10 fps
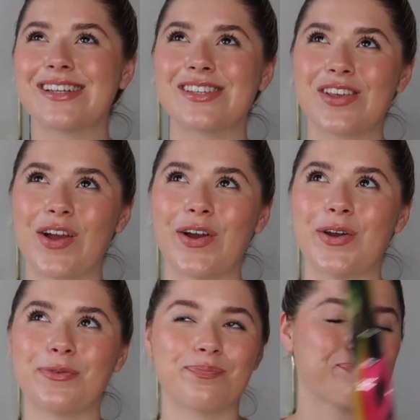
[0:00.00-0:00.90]

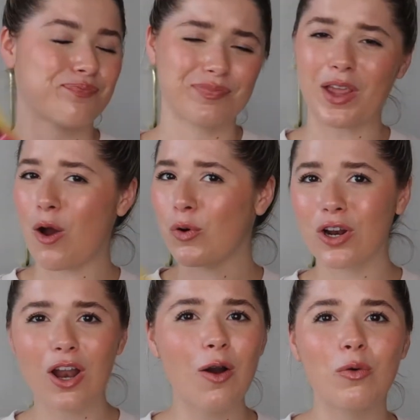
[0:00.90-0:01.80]
So I want
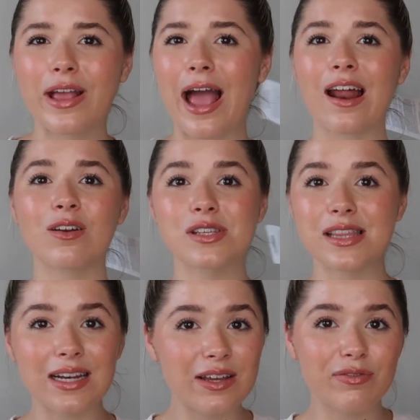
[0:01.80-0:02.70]
to light all the candles in
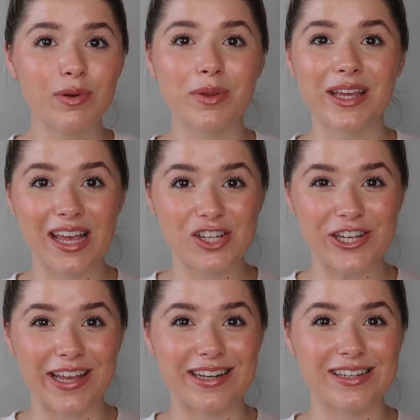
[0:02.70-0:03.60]
the living room and the
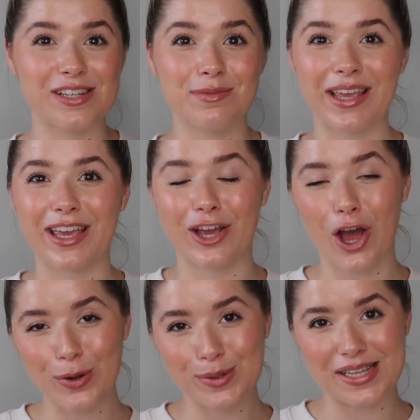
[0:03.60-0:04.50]
kitchen to make it
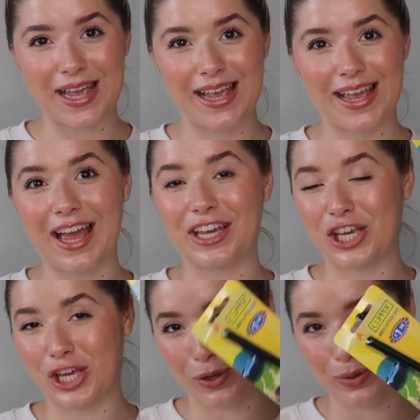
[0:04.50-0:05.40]
cozy and
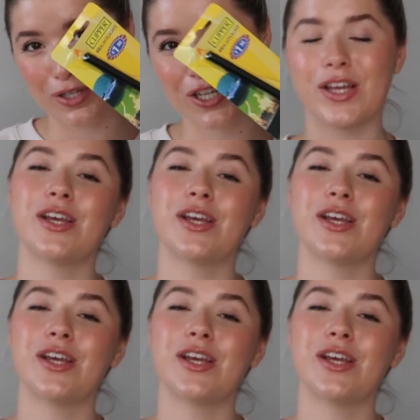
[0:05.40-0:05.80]
cute.